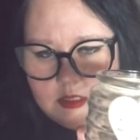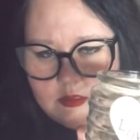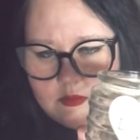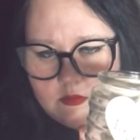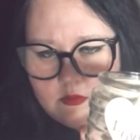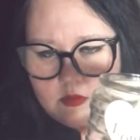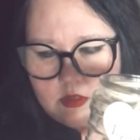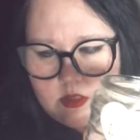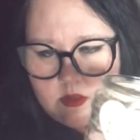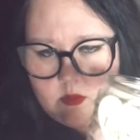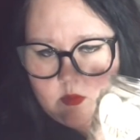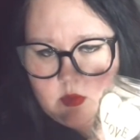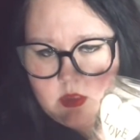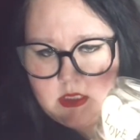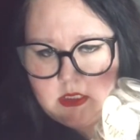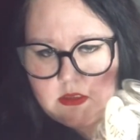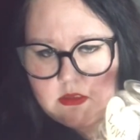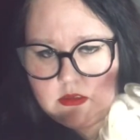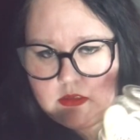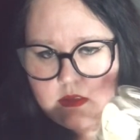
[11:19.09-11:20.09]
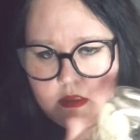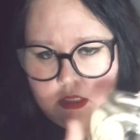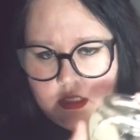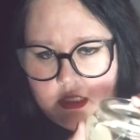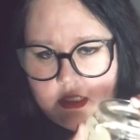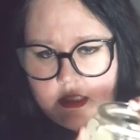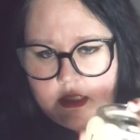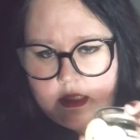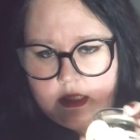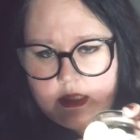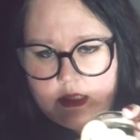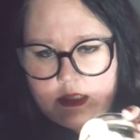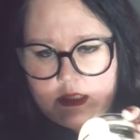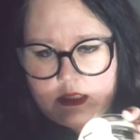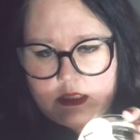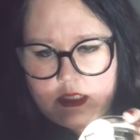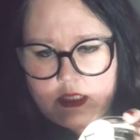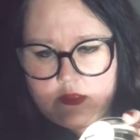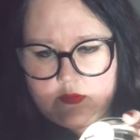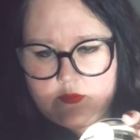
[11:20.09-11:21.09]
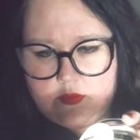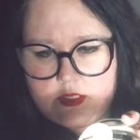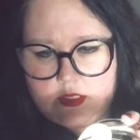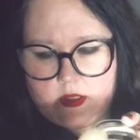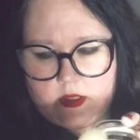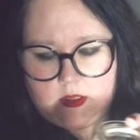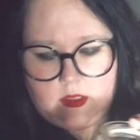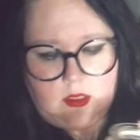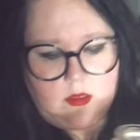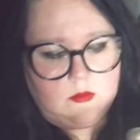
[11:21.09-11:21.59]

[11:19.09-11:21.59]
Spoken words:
with the wooden loves on them